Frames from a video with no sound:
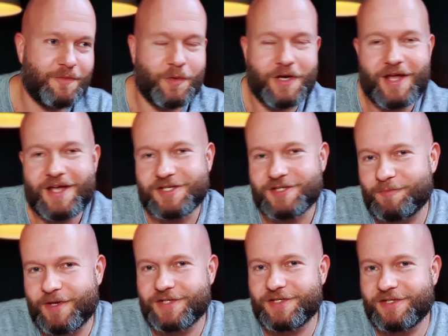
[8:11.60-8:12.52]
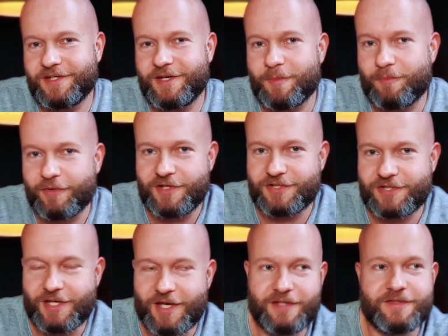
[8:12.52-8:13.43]
What I especially
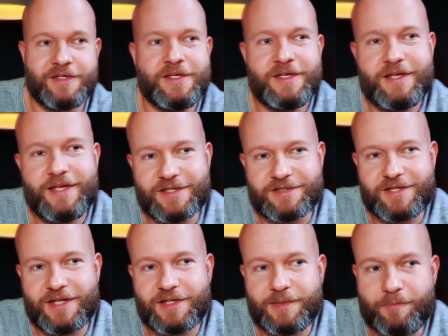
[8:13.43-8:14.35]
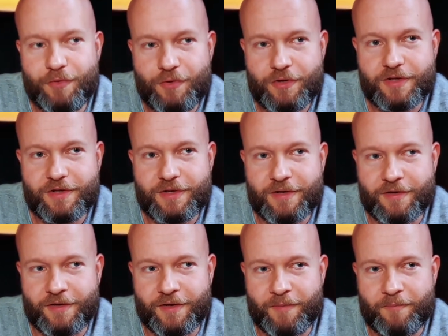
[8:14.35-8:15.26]
appreciate is that the book
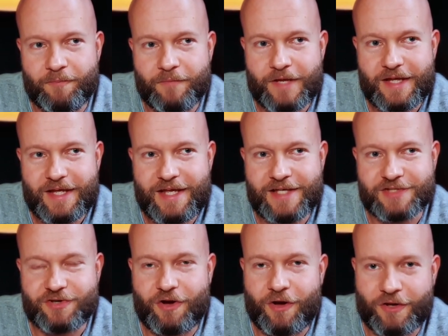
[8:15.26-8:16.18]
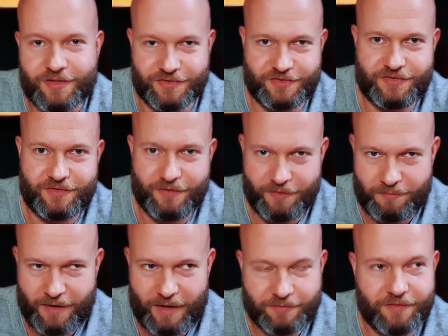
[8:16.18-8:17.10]
is honest
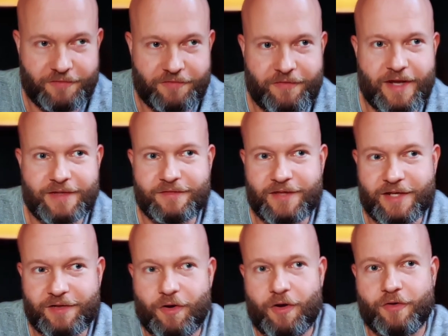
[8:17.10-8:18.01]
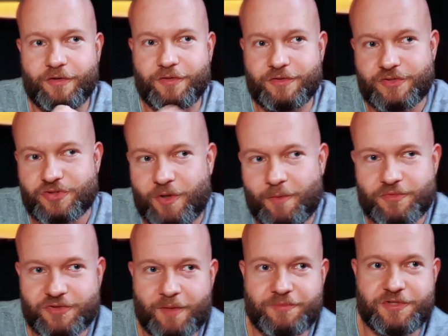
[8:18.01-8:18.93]
about the fact that on some
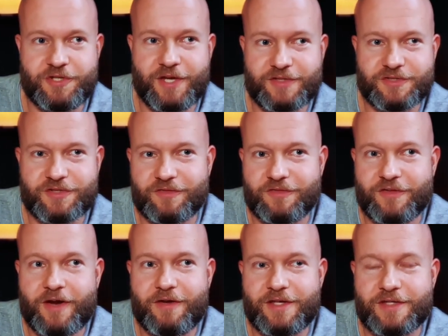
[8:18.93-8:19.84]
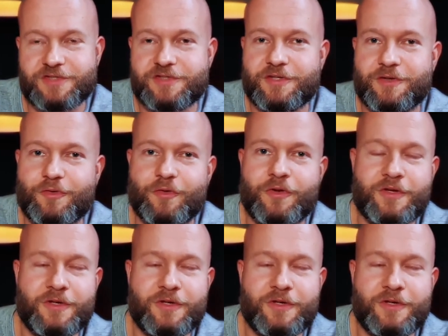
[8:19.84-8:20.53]
subjects there is still